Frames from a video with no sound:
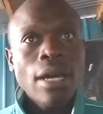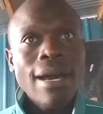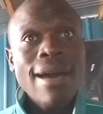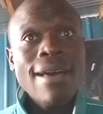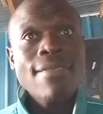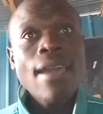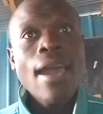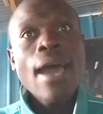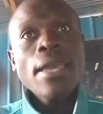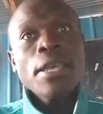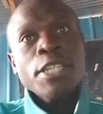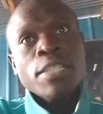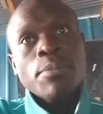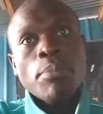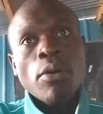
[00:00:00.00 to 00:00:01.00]
at the
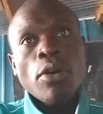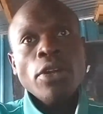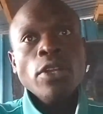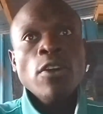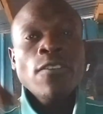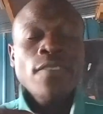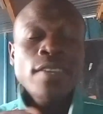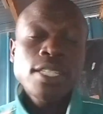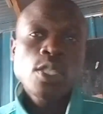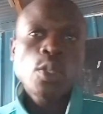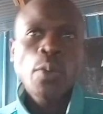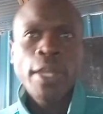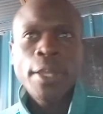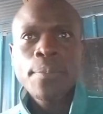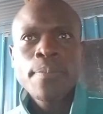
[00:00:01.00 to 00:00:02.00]
highest point of its
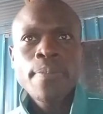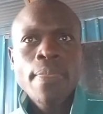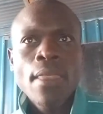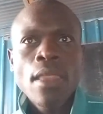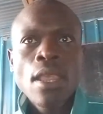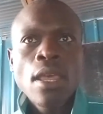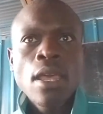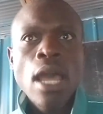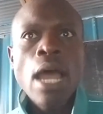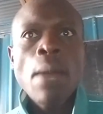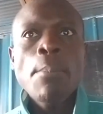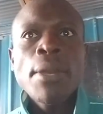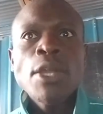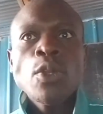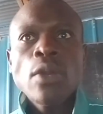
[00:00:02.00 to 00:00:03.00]
swing, a
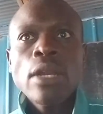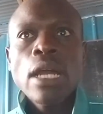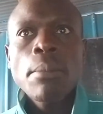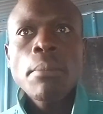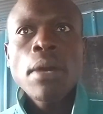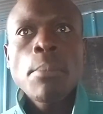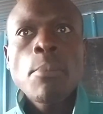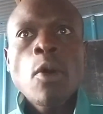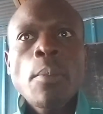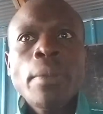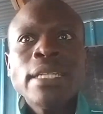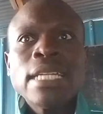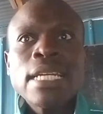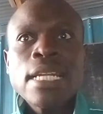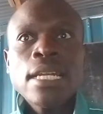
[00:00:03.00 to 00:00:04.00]
pendulum
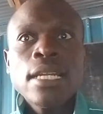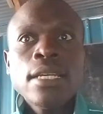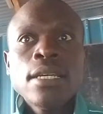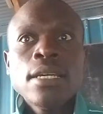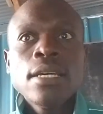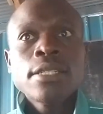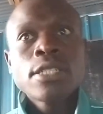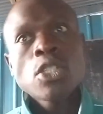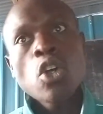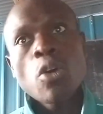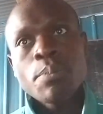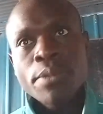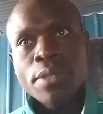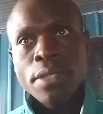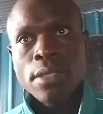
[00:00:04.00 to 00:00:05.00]
momentarily
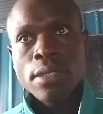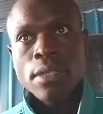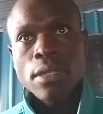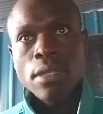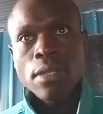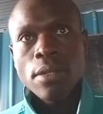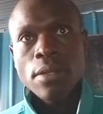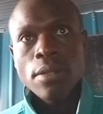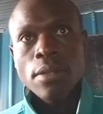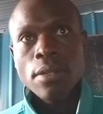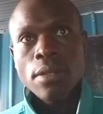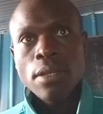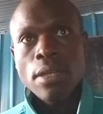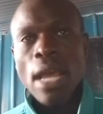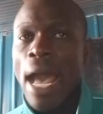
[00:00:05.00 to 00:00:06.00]
stops.
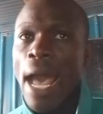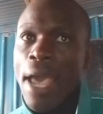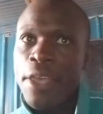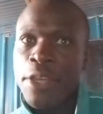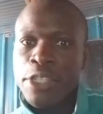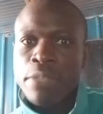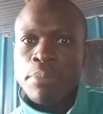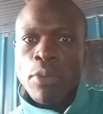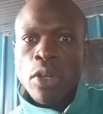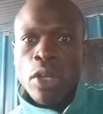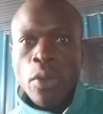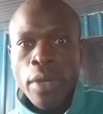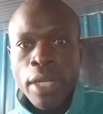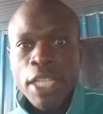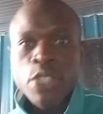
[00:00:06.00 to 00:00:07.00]
Highest point,
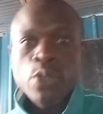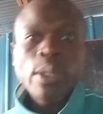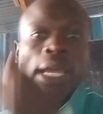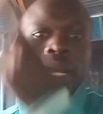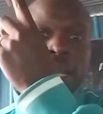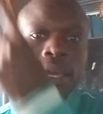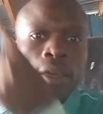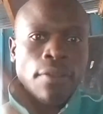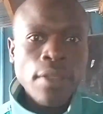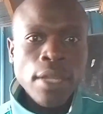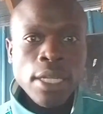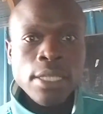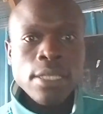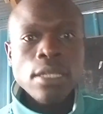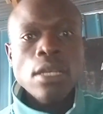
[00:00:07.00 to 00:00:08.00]
when it's swinging like
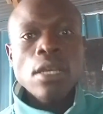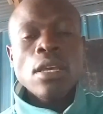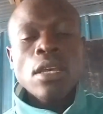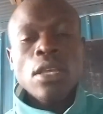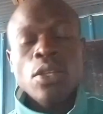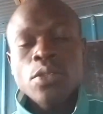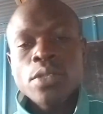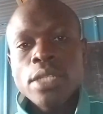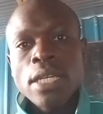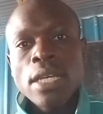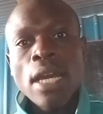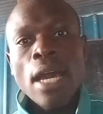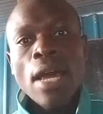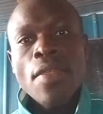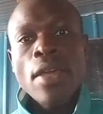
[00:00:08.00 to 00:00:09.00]
this, you
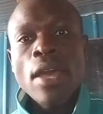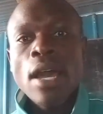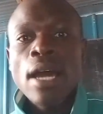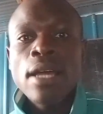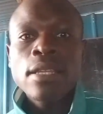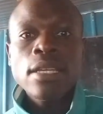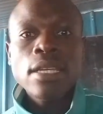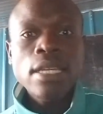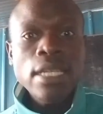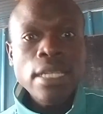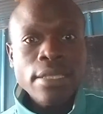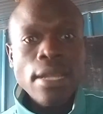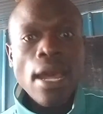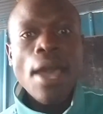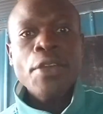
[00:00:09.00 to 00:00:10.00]
see at
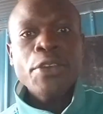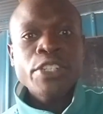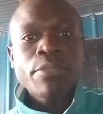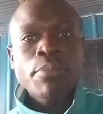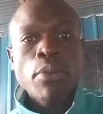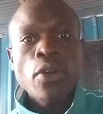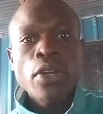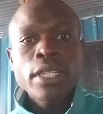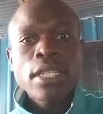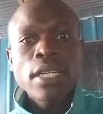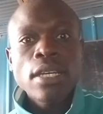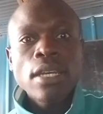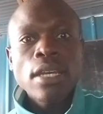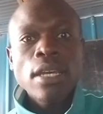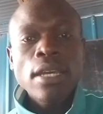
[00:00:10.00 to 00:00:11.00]
its highest point,
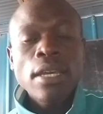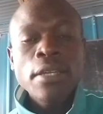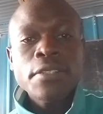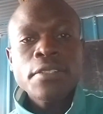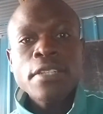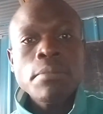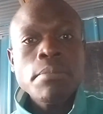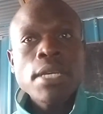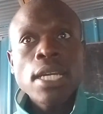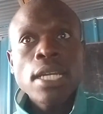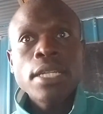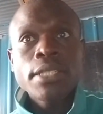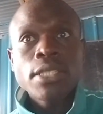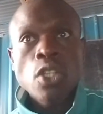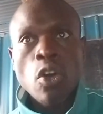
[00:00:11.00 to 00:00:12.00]
it
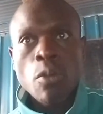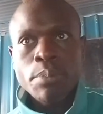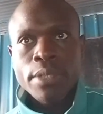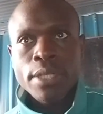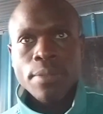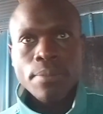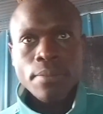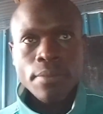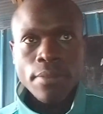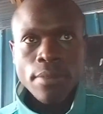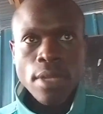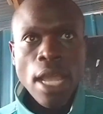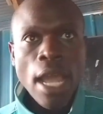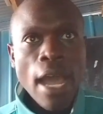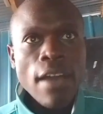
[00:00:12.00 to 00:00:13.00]
seemingly stops,
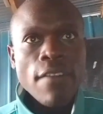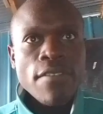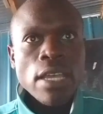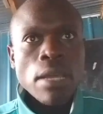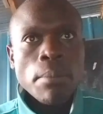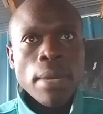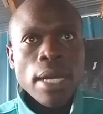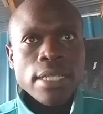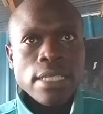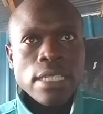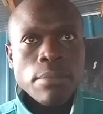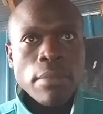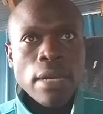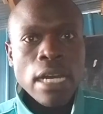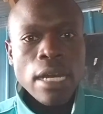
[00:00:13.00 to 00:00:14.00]
having
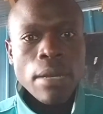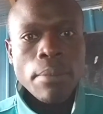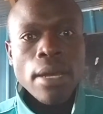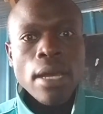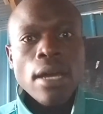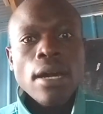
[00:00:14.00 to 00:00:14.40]
maximum